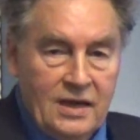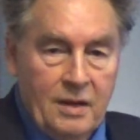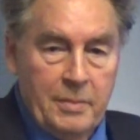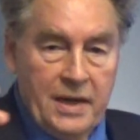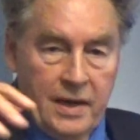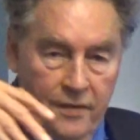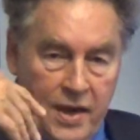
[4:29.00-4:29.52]
I
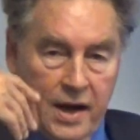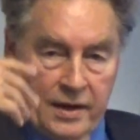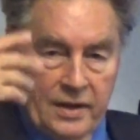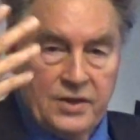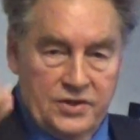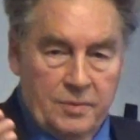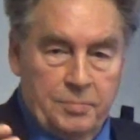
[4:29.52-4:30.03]
mean, and that
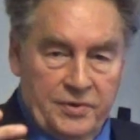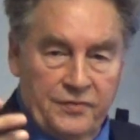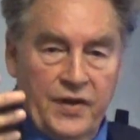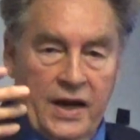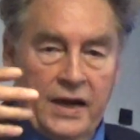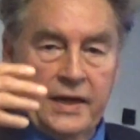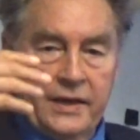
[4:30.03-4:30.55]
is the
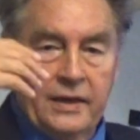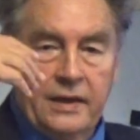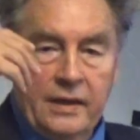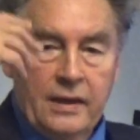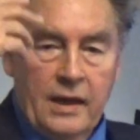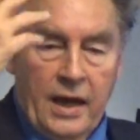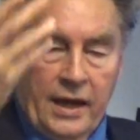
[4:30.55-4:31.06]
prevailing
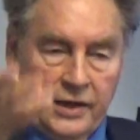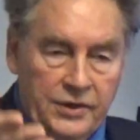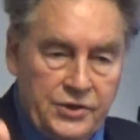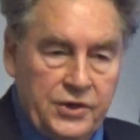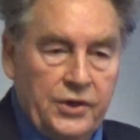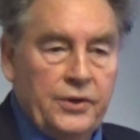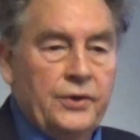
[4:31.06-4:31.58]

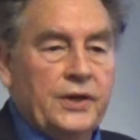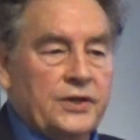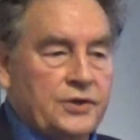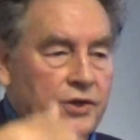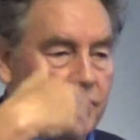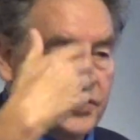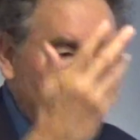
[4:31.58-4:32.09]
attitude.
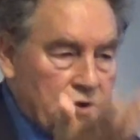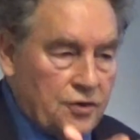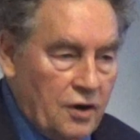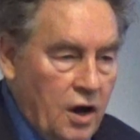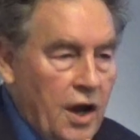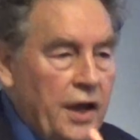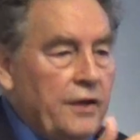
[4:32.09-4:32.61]
It's
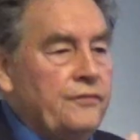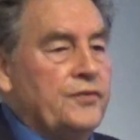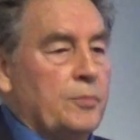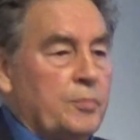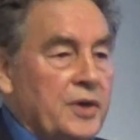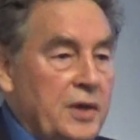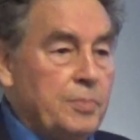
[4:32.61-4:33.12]
contrived
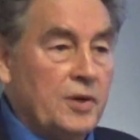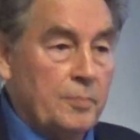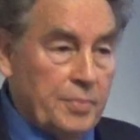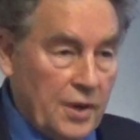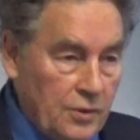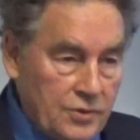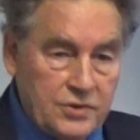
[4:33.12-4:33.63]
that people
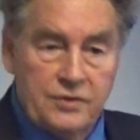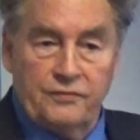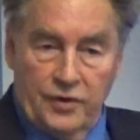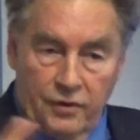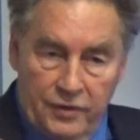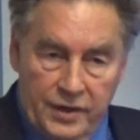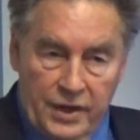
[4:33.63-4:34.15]
opposed to
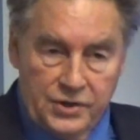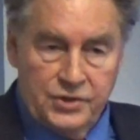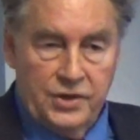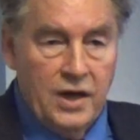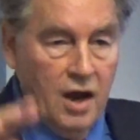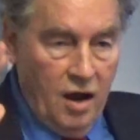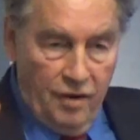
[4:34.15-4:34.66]
fluoridation
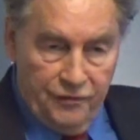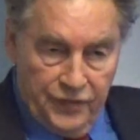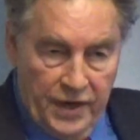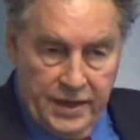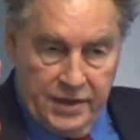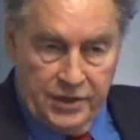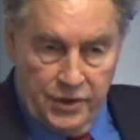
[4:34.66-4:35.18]
are
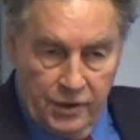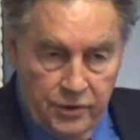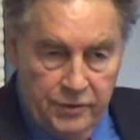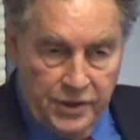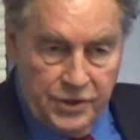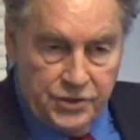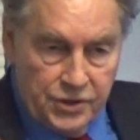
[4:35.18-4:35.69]
flaky,
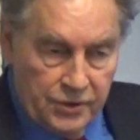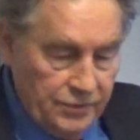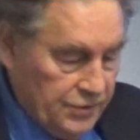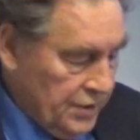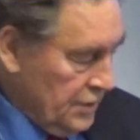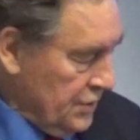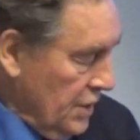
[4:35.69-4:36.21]
Looney
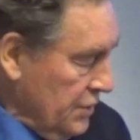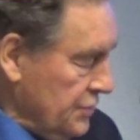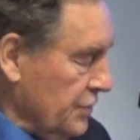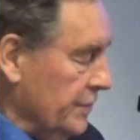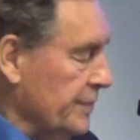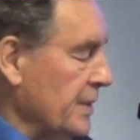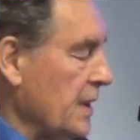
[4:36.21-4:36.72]
Tunes,
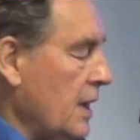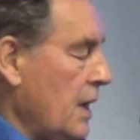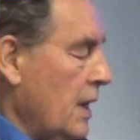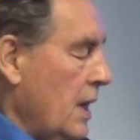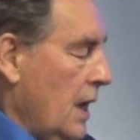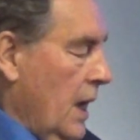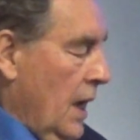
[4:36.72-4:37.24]
etc.
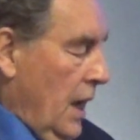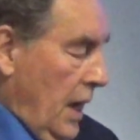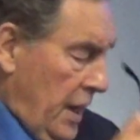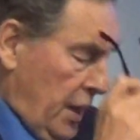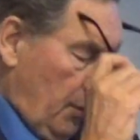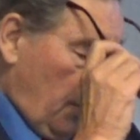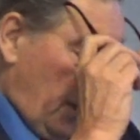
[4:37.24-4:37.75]

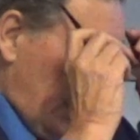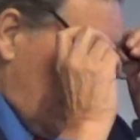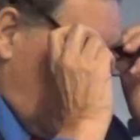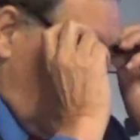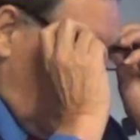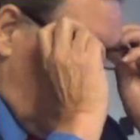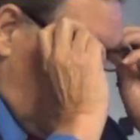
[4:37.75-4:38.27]
Anyway,
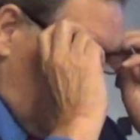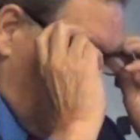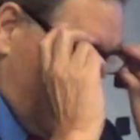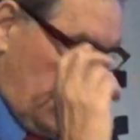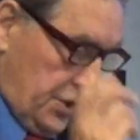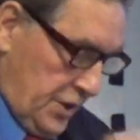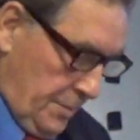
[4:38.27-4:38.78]

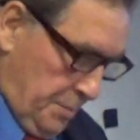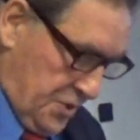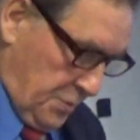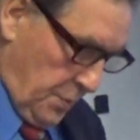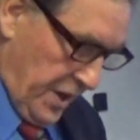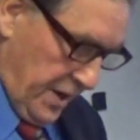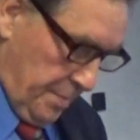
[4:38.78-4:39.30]
she did
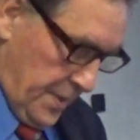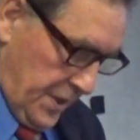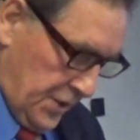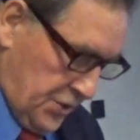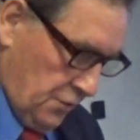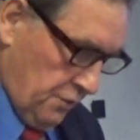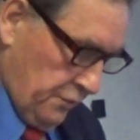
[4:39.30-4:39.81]
persuade
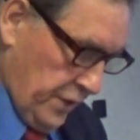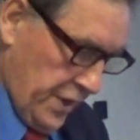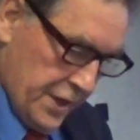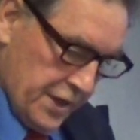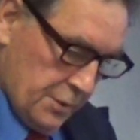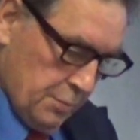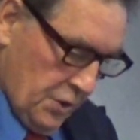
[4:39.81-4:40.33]
me to
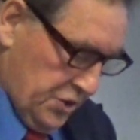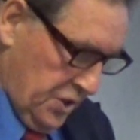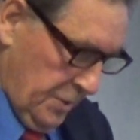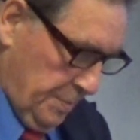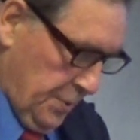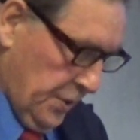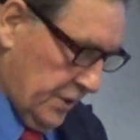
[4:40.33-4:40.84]
read what
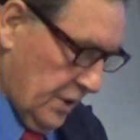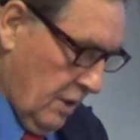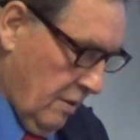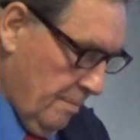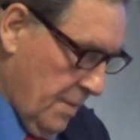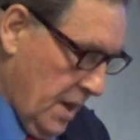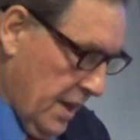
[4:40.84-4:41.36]
she put
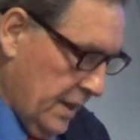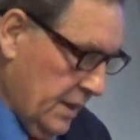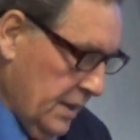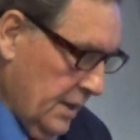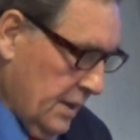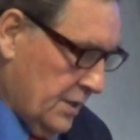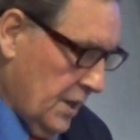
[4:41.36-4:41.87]
on my
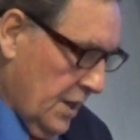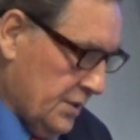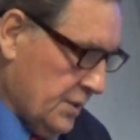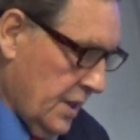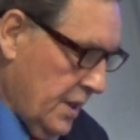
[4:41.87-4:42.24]
desk.